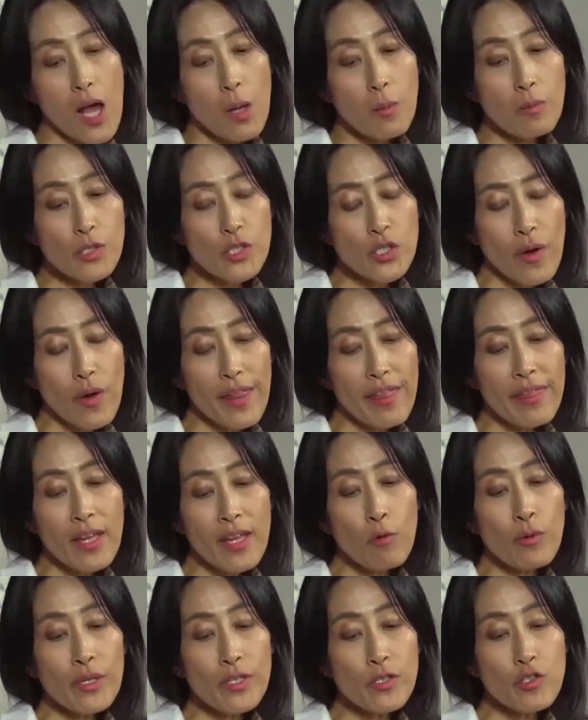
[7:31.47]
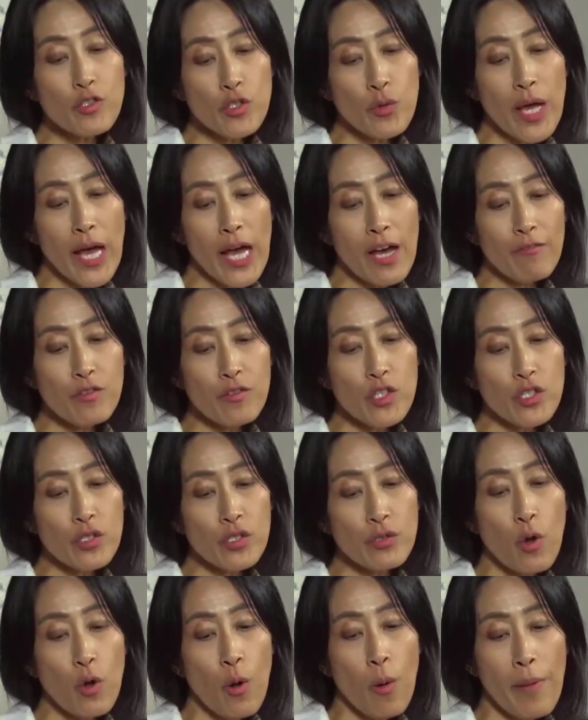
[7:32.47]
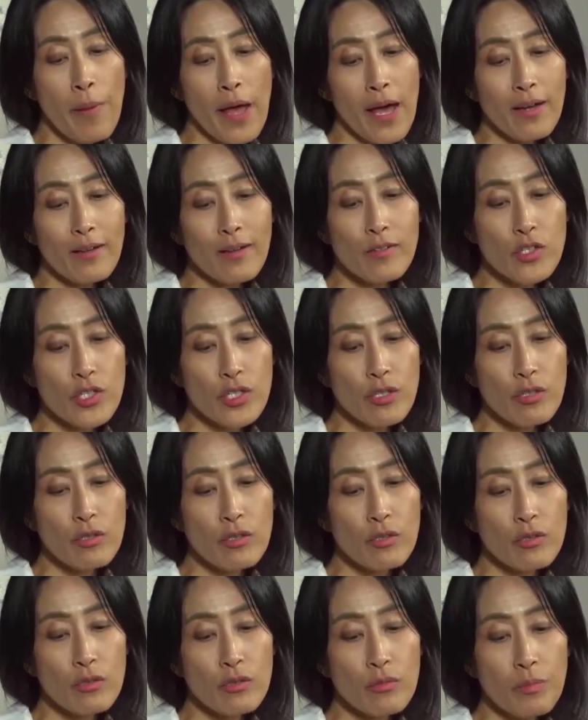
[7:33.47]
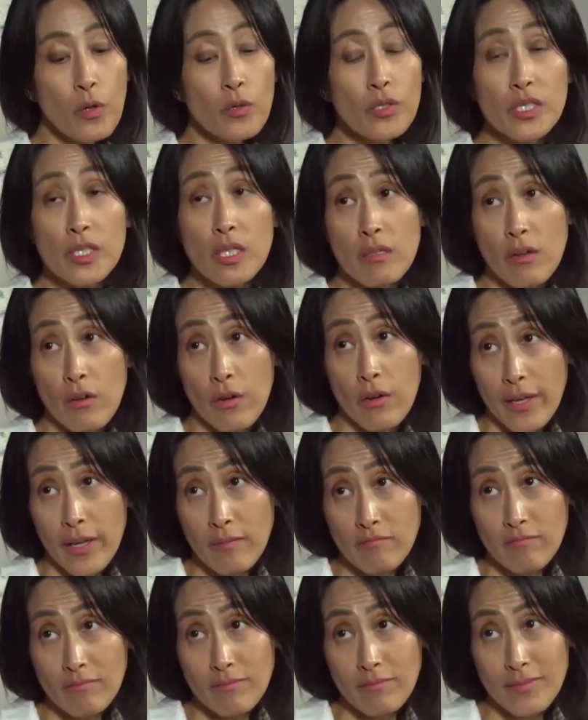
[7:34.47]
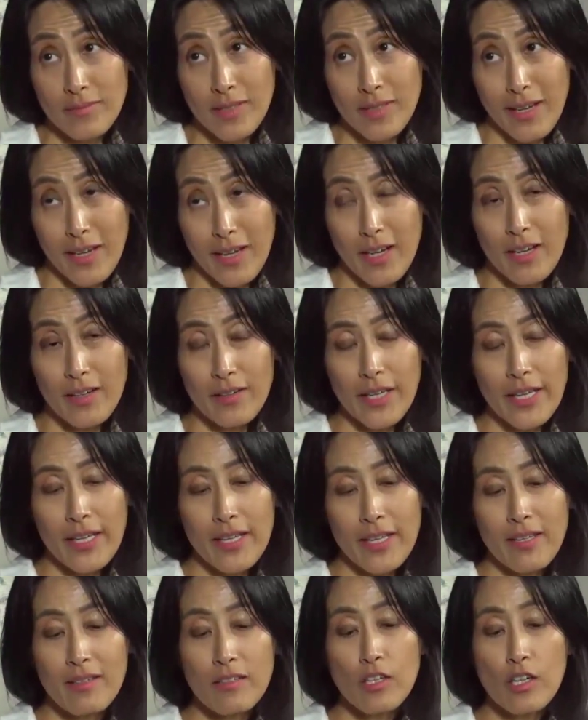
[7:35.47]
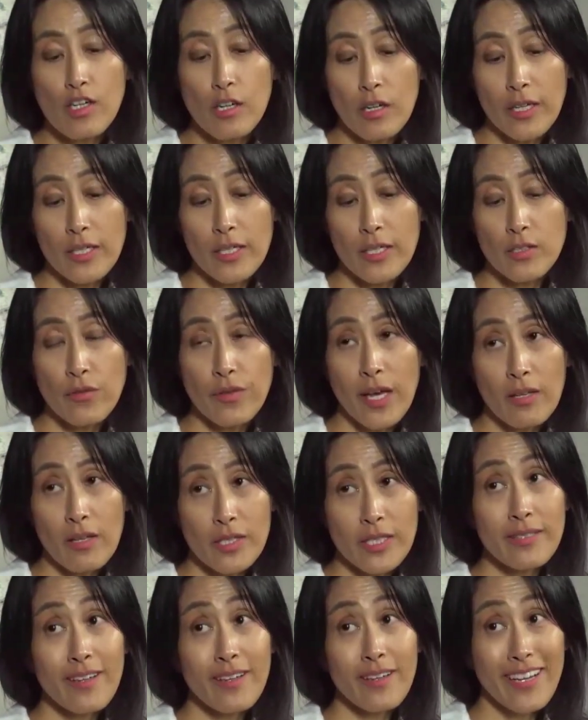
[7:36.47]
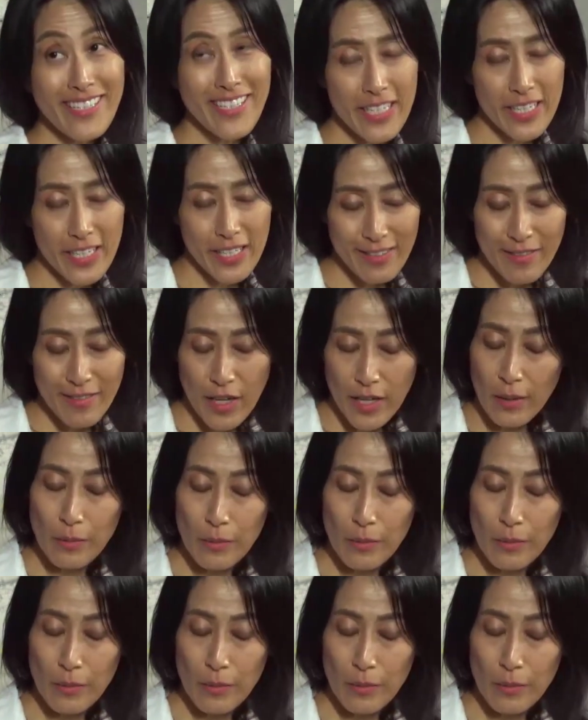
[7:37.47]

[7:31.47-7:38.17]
Um, so I think we do have to go back to post Hanoi okay. Uh, in early 2019.